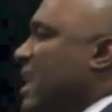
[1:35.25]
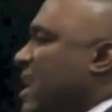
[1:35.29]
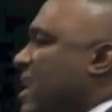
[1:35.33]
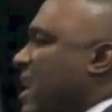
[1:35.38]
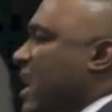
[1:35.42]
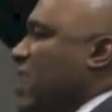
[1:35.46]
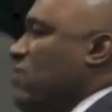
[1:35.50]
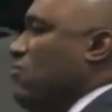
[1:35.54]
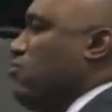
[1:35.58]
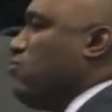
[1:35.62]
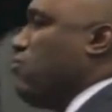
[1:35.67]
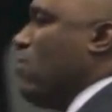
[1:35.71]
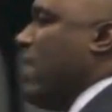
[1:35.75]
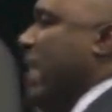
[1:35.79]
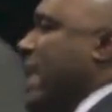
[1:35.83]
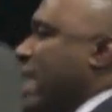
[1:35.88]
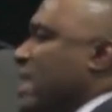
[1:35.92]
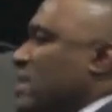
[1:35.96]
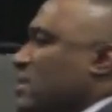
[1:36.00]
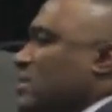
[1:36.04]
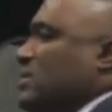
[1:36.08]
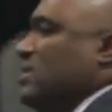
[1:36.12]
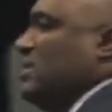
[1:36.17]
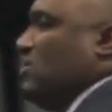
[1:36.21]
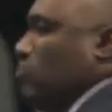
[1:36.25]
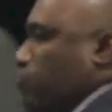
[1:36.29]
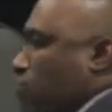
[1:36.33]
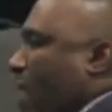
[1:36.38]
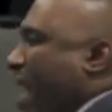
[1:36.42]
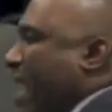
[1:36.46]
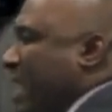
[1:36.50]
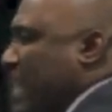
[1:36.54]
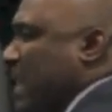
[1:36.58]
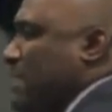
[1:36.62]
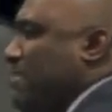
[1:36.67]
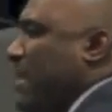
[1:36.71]
it reigns
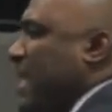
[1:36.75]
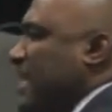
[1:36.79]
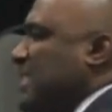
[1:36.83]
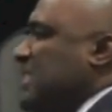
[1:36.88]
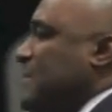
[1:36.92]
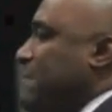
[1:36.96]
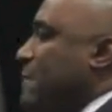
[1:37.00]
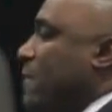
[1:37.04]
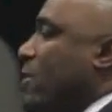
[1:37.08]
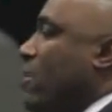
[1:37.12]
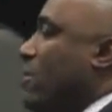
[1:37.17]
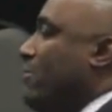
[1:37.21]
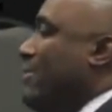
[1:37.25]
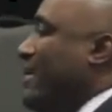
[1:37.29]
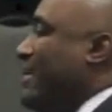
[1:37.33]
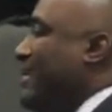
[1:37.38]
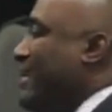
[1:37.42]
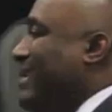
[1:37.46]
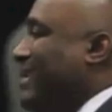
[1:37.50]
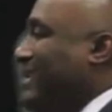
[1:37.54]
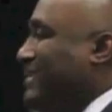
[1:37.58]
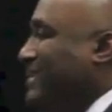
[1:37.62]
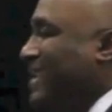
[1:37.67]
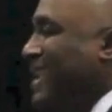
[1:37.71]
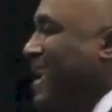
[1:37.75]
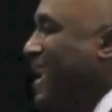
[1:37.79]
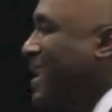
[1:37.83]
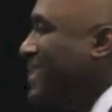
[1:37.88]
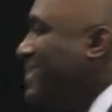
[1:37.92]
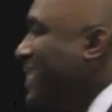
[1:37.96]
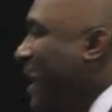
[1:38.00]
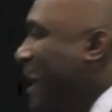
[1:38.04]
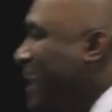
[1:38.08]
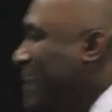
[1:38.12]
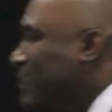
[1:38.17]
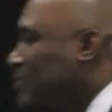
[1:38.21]
right in my spirit because
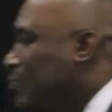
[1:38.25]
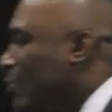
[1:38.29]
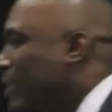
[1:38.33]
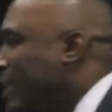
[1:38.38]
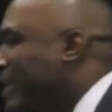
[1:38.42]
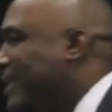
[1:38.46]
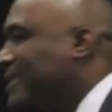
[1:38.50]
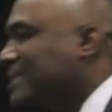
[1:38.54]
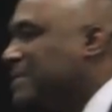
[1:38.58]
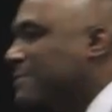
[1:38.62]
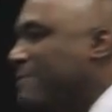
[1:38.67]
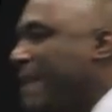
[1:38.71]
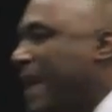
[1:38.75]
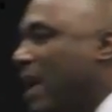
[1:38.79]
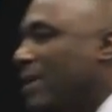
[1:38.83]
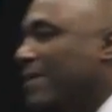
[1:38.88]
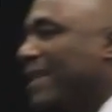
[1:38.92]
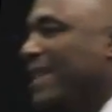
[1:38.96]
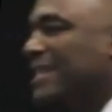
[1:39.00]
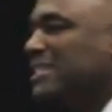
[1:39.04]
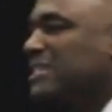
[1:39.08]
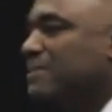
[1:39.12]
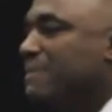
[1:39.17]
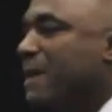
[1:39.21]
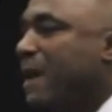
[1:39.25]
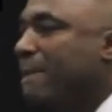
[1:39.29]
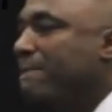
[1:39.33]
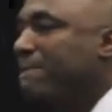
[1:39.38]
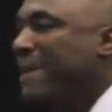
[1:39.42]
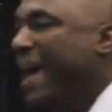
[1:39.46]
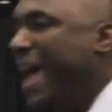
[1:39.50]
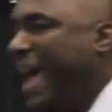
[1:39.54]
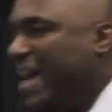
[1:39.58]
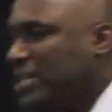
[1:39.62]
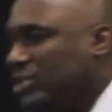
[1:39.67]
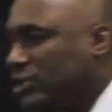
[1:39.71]
that is what it is about. It is about
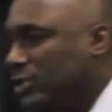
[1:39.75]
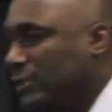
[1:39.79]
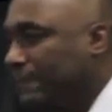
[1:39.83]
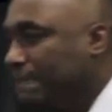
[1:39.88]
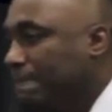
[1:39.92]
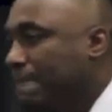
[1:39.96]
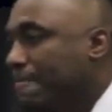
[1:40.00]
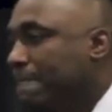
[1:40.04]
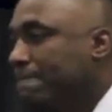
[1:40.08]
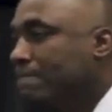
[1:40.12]
passion.